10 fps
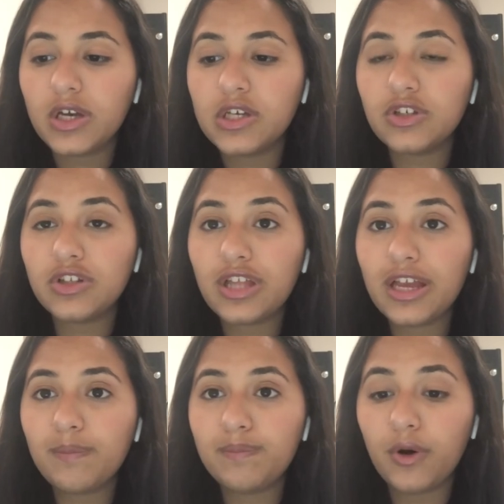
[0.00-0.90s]
And
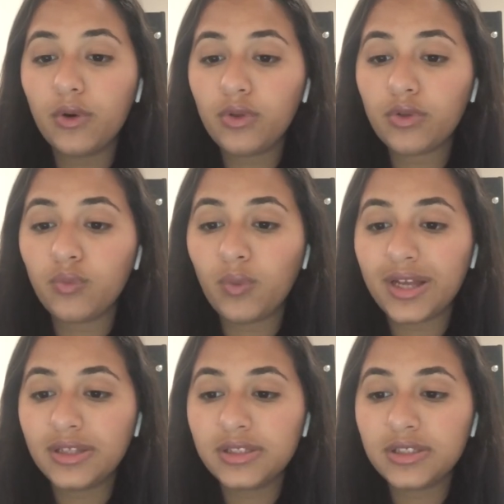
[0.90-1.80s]
they both
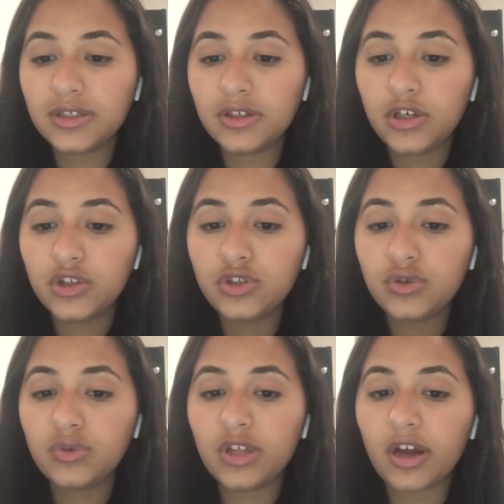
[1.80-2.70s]
went
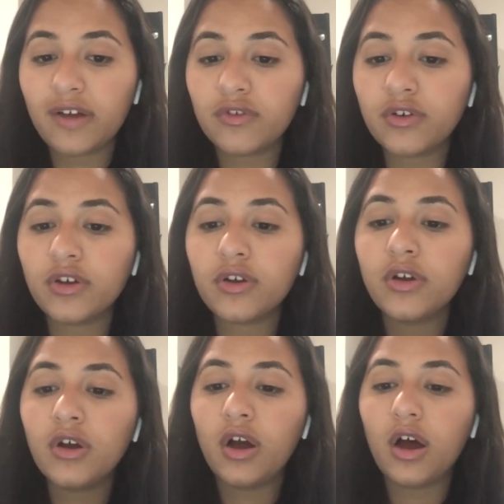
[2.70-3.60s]
to the governor
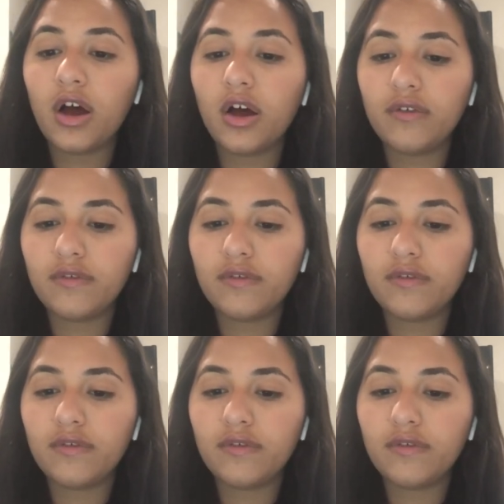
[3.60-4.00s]
of